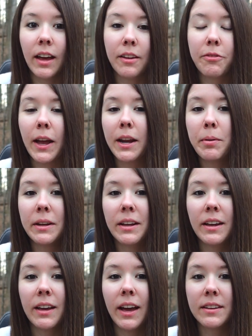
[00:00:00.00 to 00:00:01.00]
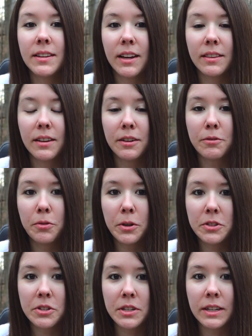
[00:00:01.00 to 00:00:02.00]
if anybody has had the
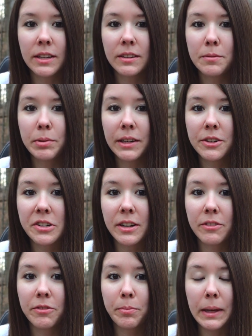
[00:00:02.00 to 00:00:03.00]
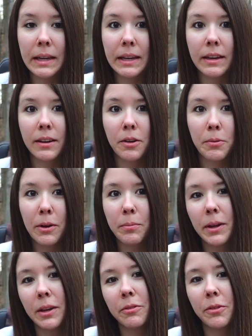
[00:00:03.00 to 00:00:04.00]
unfortunate pleasure of being
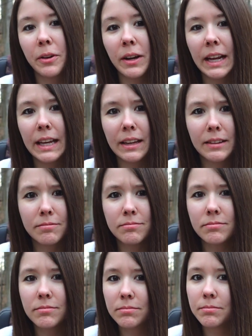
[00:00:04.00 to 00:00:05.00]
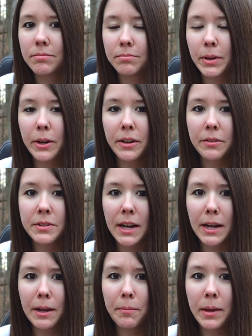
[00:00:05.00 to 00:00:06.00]
around me for any period of
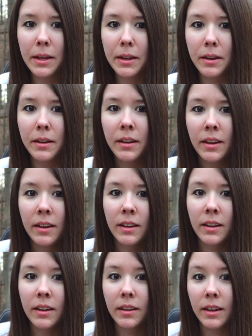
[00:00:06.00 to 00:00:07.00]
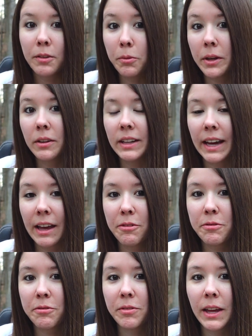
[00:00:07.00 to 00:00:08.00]
time in real
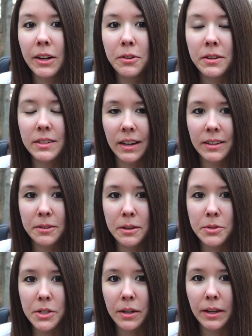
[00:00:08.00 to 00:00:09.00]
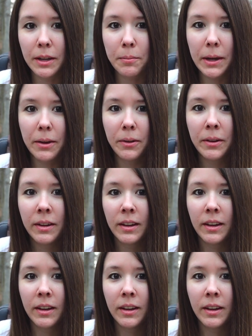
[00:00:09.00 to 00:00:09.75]
life, they know exactly what I'm talking about.